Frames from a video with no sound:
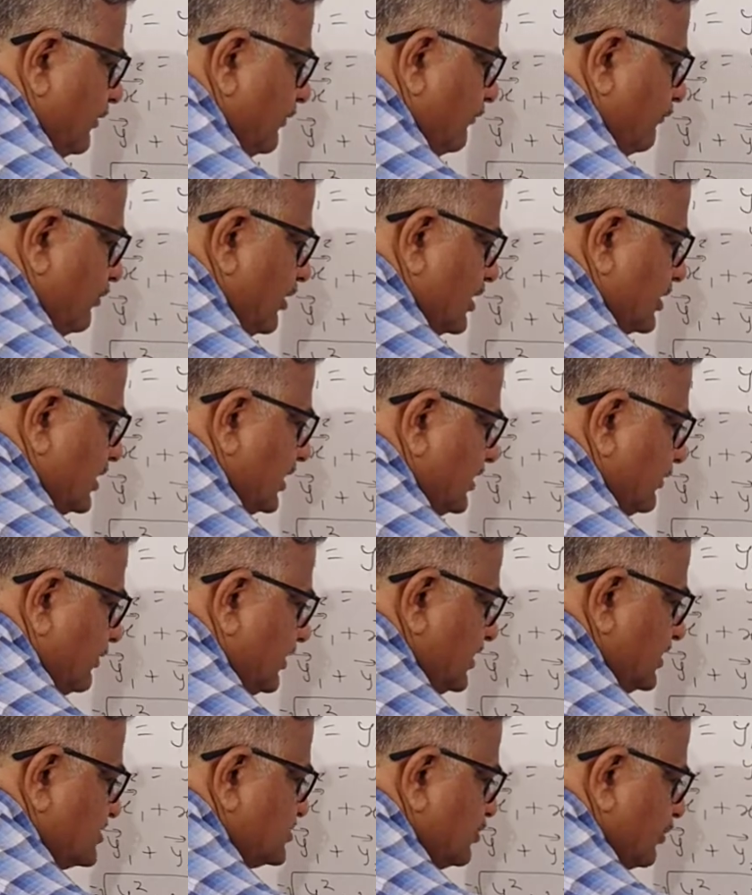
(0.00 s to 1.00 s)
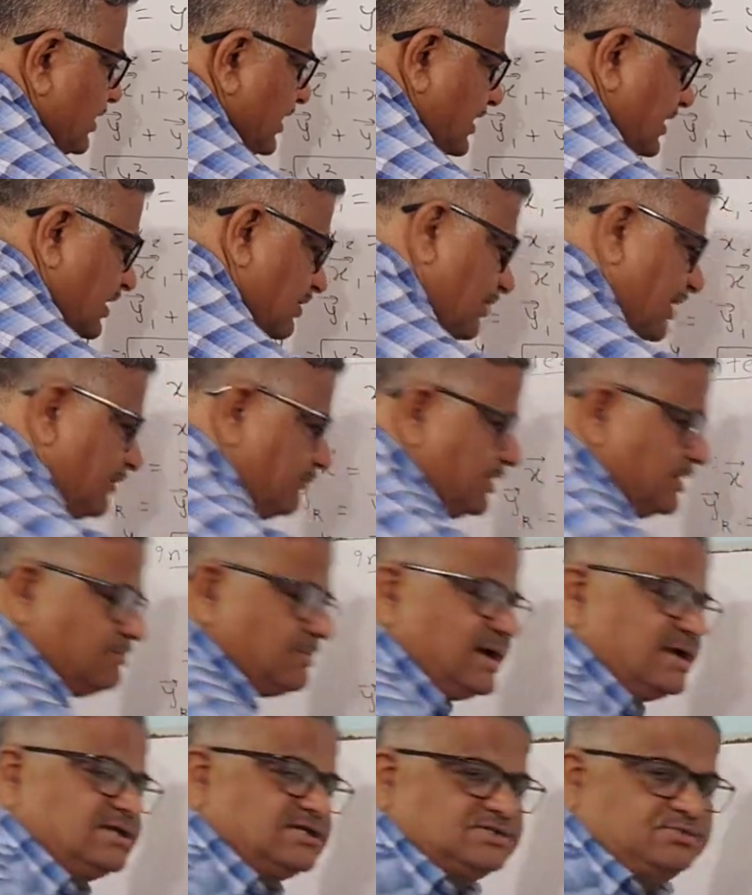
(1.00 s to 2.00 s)
For convenience, you can take phi1
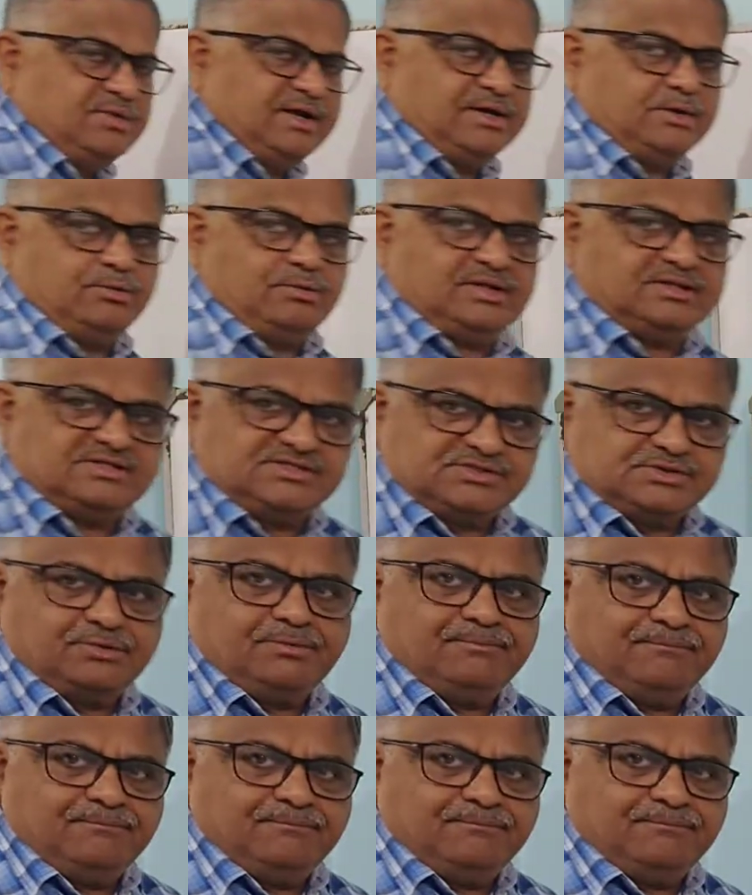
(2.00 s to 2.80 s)
minus phi2 also.